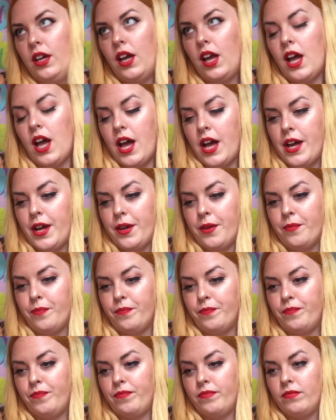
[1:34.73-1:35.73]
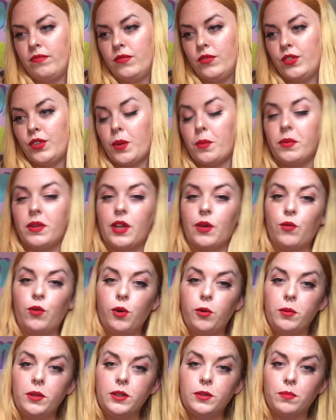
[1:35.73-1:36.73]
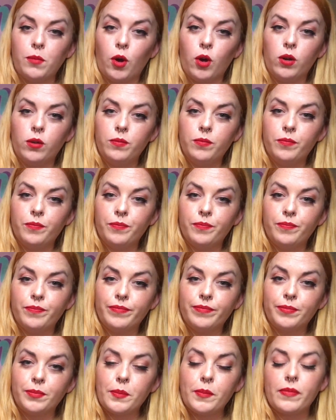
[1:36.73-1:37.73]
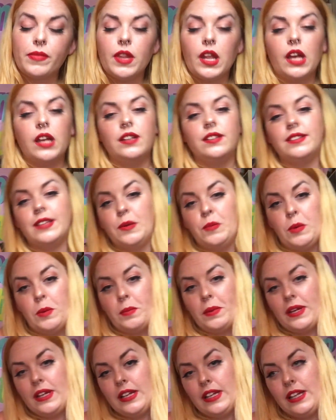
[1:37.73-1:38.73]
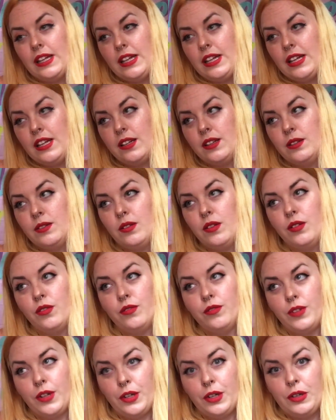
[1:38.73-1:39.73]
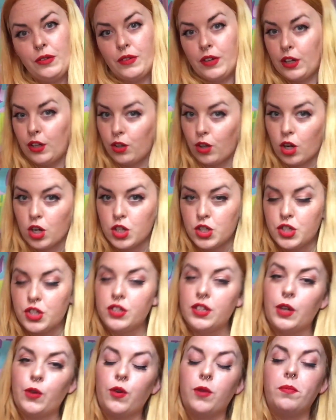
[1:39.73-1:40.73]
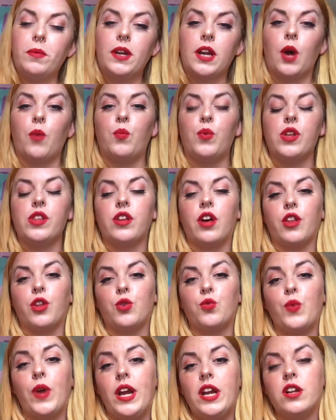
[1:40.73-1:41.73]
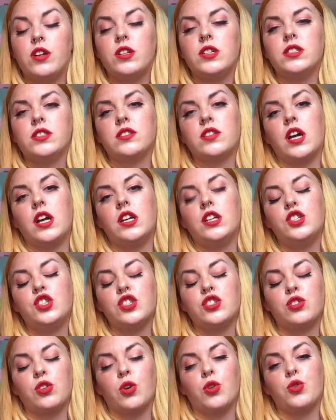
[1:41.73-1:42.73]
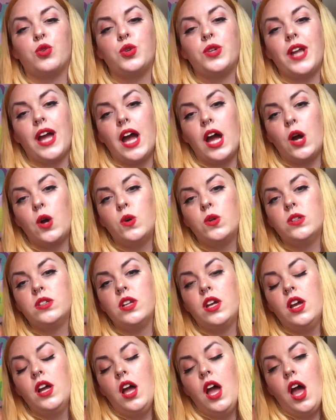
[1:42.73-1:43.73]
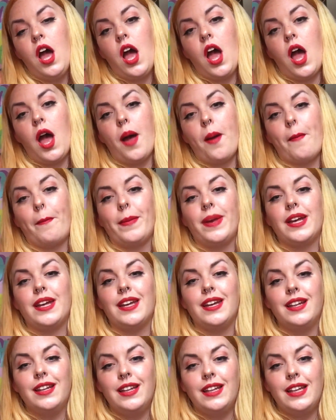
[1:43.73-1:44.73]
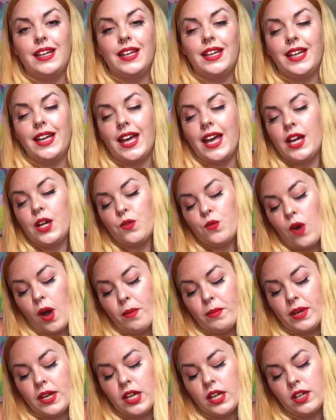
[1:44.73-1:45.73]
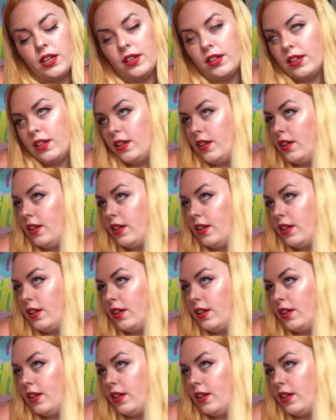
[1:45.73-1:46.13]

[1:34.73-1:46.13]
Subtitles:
Some of them would be small. Some would be very, very large. They would meet up with other raiders, kind of just go through town, killing and robbing,